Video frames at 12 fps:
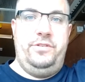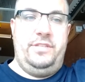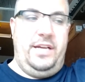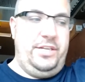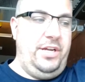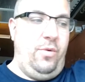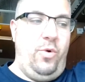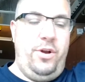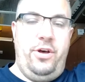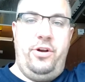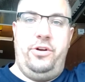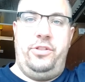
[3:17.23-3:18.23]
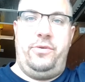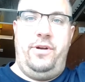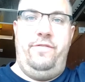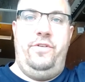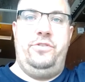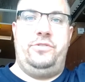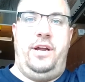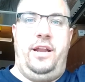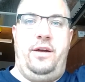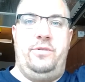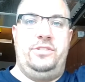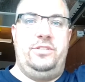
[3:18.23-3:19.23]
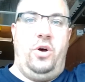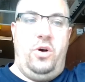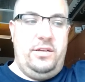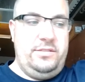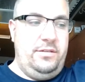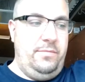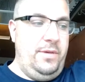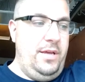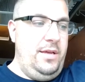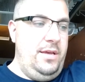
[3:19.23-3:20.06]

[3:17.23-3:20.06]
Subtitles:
It's actually at 103 views right now, which is awesome.